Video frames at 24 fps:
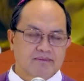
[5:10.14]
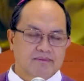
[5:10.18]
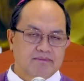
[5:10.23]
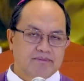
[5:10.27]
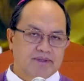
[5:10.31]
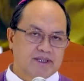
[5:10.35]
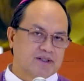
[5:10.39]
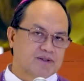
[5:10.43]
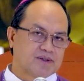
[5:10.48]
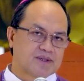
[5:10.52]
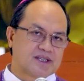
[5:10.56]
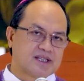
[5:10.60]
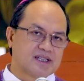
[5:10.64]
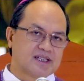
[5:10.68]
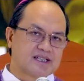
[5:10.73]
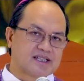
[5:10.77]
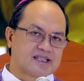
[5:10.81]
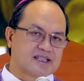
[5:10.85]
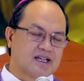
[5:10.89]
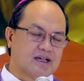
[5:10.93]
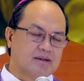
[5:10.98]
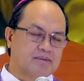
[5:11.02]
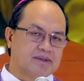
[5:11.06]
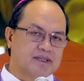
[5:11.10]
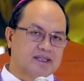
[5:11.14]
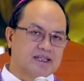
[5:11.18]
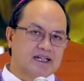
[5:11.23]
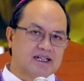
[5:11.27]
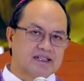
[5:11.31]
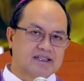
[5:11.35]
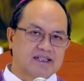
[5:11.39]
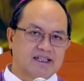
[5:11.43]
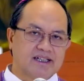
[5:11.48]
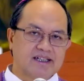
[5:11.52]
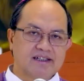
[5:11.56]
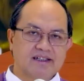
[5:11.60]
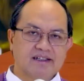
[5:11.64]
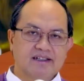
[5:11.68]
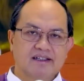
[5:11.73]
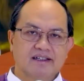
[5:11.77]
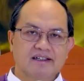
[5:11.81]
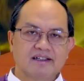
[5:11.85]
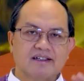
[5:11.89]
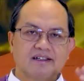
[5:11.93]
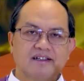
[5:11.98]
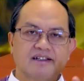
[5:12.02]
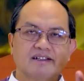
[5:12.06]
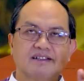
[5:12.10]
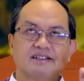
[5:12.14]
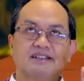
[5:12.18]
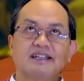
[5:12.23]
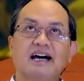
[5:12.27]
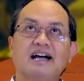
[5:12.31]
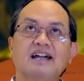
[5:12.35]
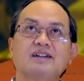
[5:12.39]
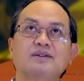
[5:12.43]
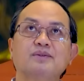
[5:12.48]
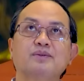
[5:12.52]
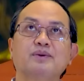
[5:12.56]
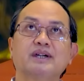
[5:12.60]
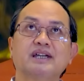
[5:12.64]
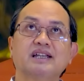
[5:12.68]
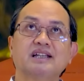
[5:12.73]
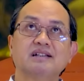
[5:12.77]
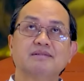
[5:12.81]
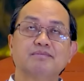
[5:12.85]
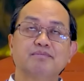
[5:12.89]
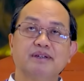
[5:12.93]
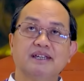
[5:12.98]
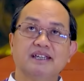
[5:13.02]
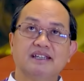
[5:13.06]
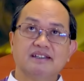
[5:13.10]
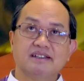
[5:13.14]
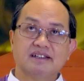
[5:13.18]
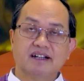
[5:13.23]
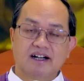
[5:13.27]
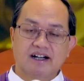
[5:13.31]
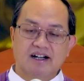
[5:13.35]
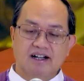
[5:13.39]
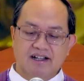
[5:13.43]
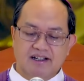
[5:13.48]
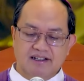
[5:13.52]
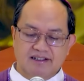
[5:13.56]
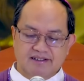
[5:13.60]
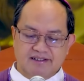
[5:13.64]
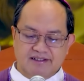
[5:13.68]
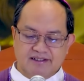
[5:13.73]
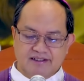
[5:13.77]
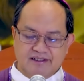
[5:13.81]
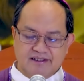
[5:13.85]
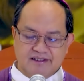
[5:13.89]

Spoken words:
Pero sinasabi natin, Thy will be done.